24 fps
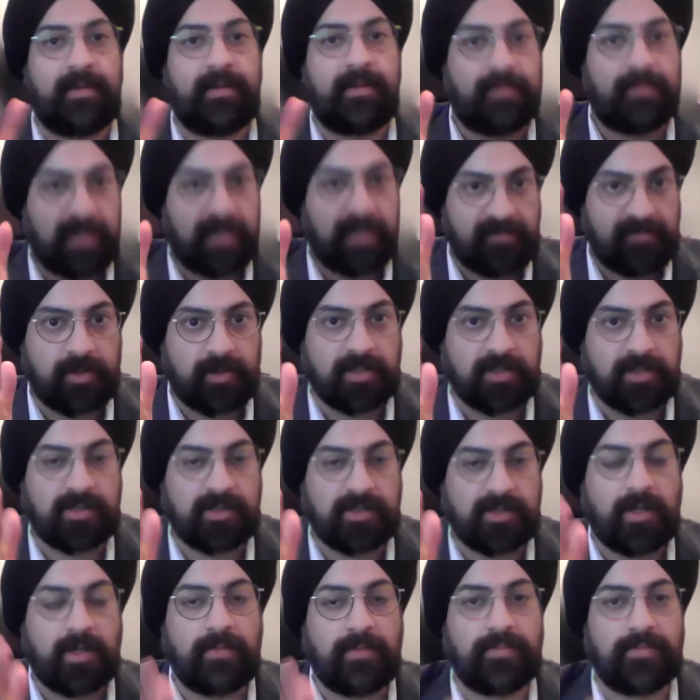But I'll focus
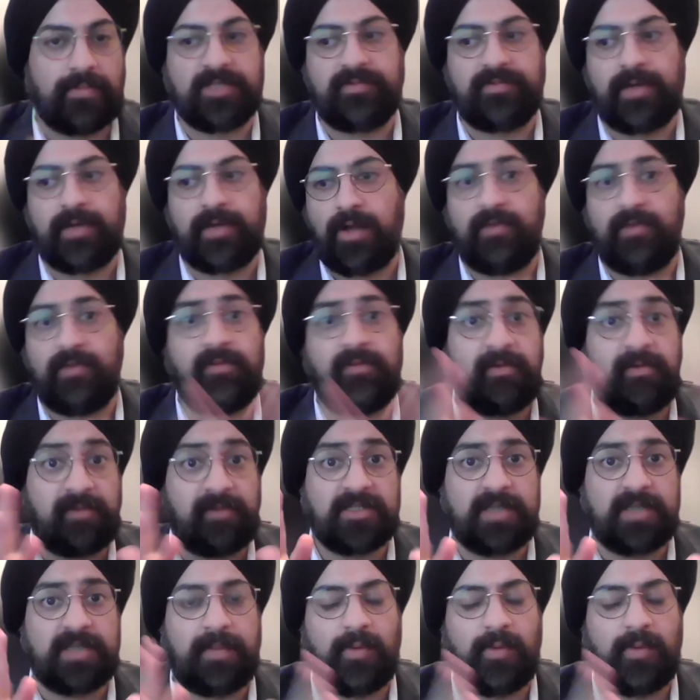on purchase for now for
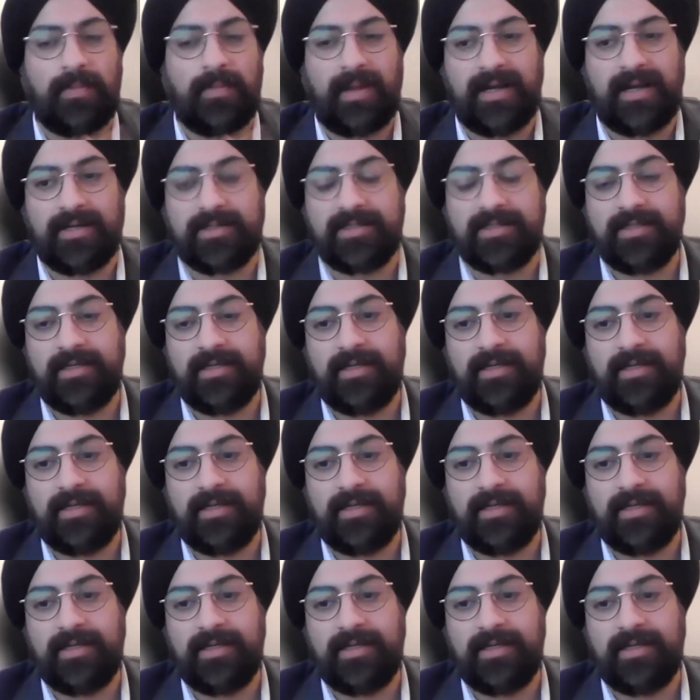first-time home buyers.